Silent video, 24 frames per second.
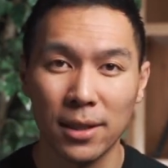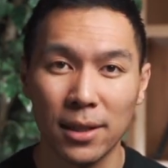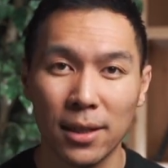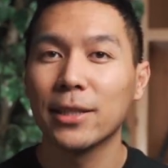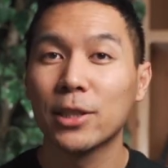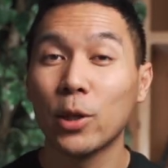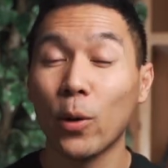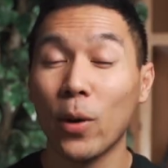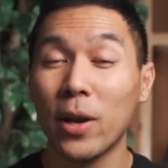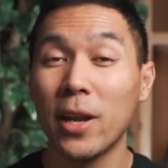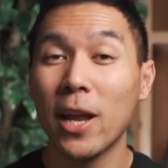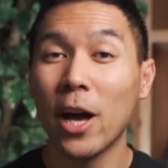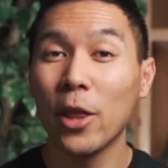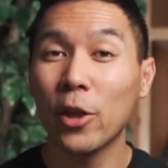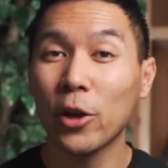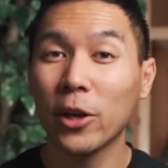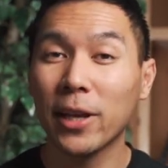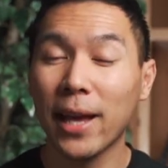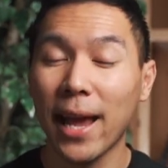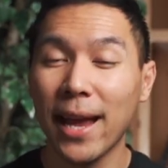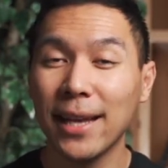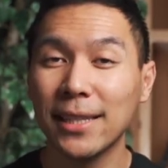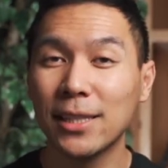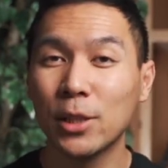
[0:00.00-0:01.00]
So another
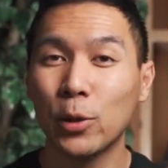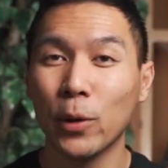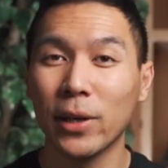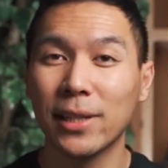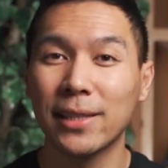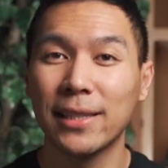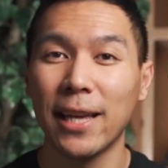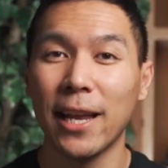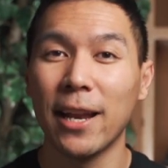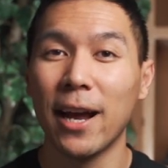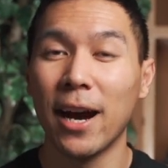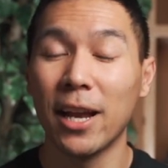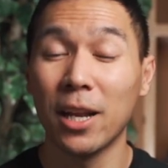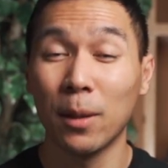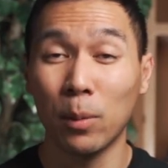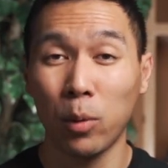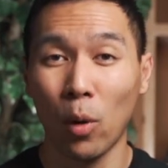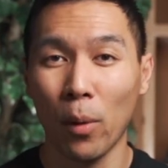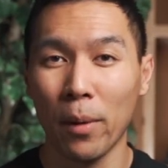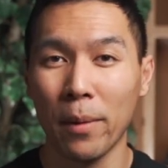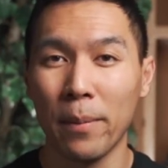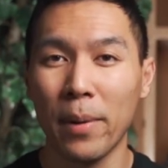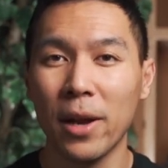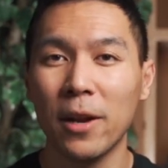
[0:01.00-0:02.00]
case to extend
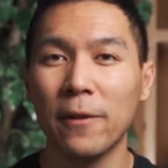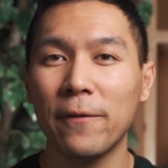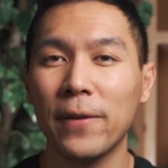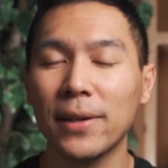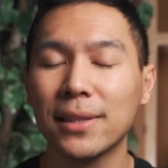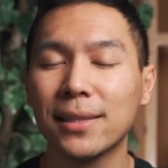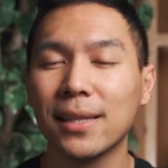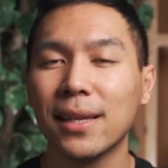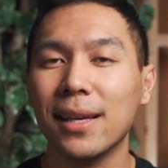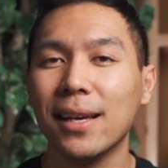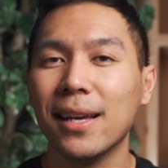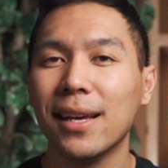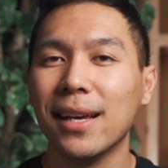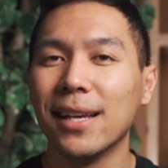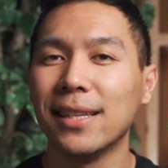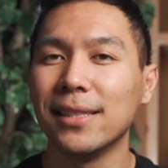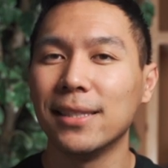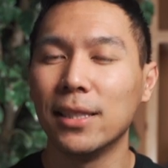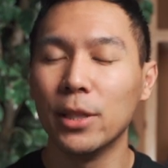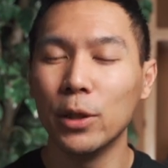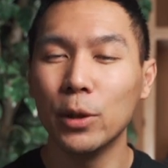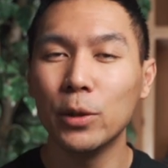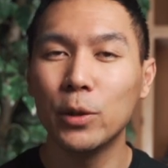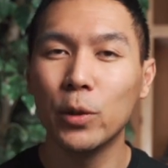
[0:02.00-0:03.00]
unemployment benefits is
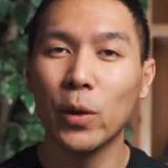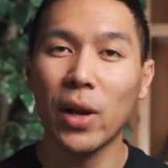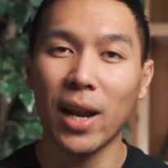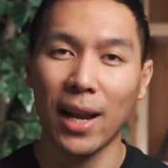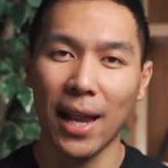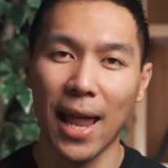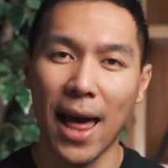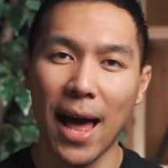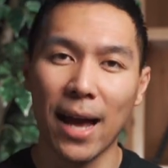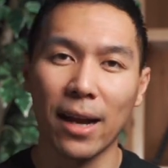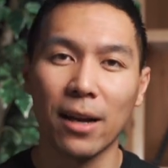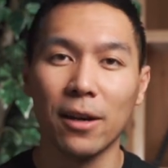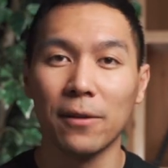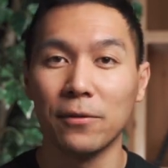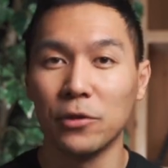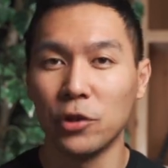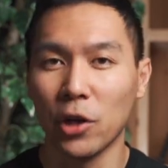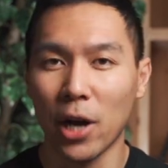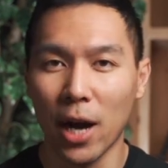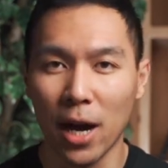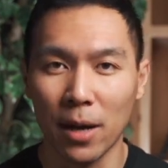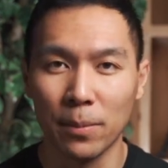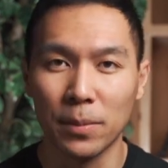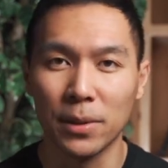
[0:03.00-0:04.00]
due to the lack of
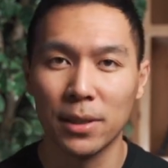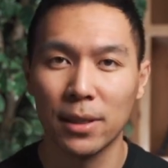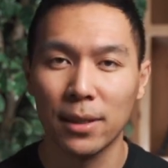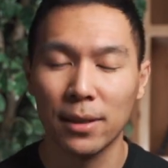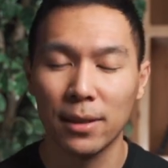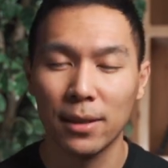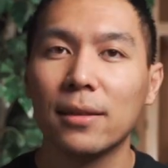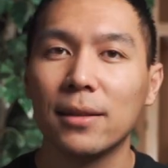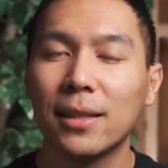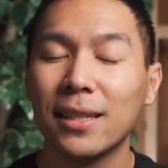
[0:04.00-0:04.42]
jobs.